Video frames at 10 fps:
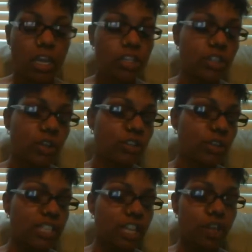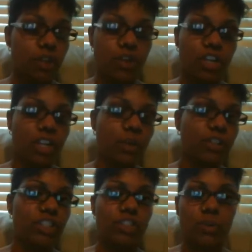So it's going to tell you currently
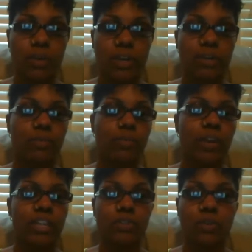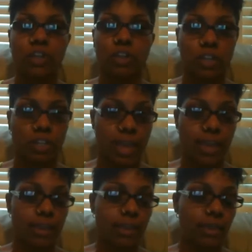what you're doing, what it's going to look like.